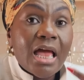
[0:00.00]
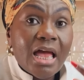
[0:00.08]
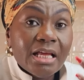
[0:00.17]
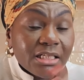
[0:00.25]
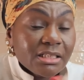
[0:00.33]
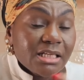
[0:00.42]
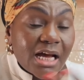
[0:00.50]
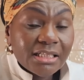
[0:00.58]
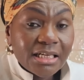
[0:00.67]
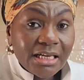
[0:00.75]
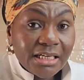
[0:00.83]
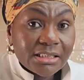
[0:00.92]
And in
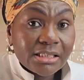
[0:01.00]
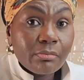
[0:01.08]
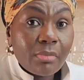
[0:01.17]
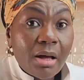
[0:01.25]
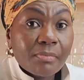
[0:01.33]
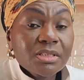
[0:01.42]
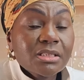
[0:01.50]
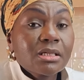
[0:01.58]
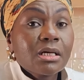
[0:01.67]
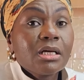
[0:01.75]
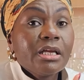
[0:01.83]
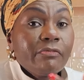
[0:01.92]
that 18 months,
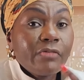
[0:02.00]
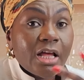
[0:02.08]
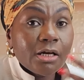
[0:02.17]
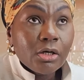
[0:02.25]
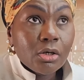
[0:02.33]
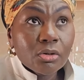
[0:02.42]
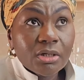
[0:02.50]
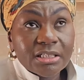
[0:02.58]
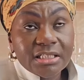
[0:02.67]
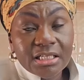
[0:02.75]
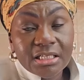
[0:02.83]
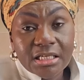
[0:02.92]
if I look
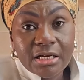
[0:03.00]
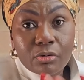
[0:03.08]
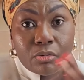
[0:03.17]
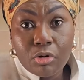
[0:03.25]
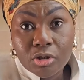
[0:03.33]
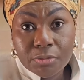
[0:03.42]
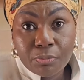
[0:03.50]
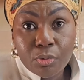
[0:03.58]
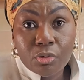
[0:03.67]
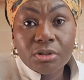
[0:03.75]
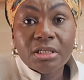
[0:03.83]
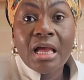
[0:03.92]
at it across
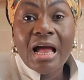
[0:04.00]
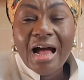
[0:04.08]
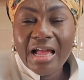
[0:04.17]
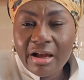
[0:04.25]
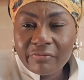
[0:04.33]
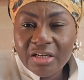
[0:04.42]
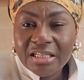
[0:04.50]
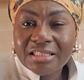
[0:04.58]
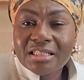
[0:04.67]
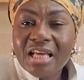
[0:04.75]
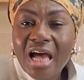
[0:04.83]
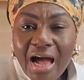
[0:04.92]
board, I have an
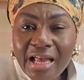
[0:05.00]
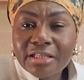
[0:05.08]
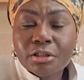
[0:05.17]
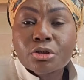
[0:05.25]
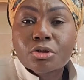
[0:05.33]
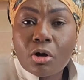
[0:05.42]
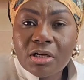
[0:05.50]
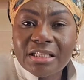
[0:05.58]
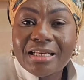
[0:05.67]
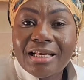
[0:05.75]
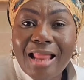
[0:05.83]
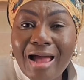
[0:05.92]
entire
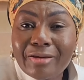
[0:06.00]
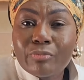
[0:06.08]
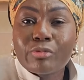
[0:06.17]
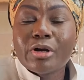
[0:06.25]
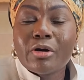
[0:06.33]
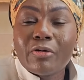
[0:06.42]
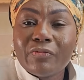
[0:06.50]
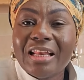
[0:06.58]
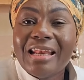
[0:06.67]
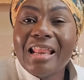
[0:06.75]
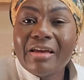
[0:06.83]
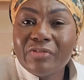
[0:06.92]
solid library of
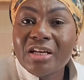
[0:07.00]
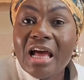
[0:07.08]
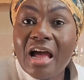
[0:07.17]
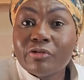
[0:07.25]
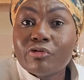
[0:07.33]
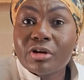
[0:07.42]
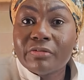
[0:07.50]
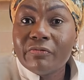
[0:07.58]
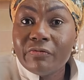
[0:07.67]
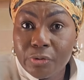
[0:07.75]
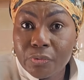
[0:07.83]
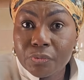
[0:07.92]
1,100
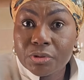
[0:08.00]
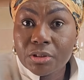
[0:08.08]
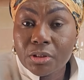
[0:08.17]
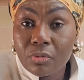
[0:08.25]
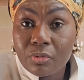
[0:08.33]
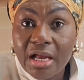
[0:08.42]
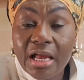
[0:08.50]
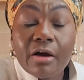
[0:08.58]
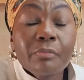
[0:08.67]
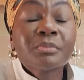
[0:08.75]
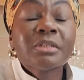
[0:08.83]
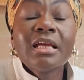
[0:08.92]
views, okay?
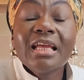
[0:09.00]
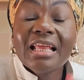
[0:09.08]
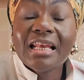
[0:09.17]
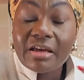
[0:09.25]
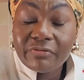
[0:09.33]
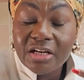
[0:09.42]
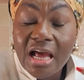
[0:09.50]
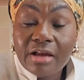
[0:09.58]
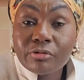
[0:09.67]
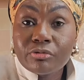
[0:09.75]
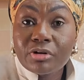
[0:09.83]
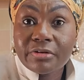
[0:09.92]

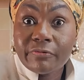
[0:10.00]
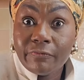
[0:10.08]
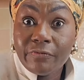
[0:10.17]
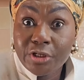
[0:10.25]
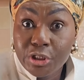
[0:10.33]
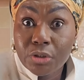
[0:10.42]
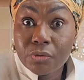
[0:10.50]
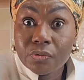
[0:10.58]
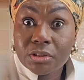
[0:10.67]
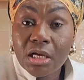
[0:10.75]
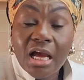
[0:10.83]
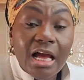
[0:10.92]
1,100
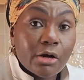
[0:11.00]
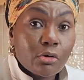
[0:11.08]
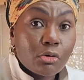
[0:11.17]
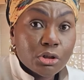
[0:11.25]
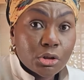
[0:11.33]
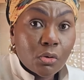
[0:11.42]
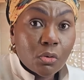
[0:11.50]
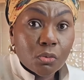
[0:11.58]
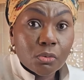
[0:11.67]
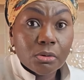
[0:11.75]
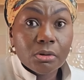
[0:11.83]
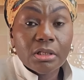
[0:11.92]
videos across
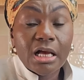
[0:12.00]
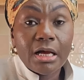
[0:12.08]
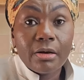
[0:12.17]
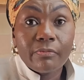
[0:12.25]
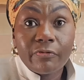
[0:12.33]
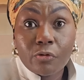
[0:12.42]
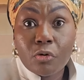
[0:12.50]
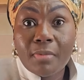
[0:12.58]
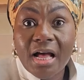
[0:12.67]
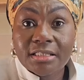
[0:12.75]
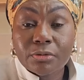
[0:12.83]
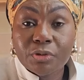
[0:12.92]
all
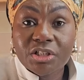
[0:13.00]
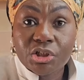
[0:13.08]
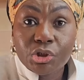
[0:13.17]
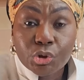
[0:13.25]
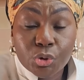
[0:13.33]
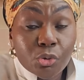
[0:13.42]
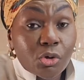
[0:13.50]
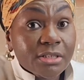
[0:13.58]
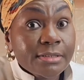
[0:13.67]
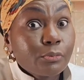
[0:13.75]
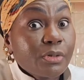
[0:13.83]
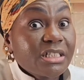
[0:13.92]
formats, which is
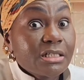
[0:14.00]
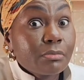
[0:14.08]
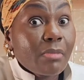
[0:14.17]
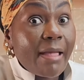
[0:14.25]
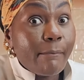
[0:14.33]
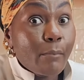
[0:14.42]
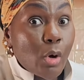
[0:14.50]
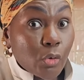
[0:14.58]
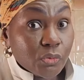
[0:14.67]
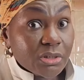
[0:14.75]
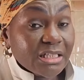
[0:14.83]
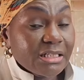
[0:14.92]
short, which is my
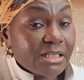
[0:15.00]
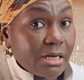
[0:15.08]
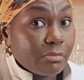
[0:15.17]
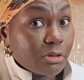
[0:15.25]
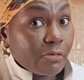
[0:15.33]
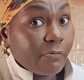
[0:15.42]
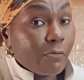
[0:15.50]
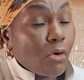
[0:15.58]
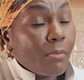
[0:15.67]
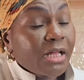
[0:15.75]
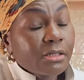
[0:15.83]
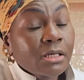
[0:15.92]
most in terms of
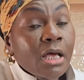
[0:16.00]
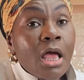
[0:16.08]
format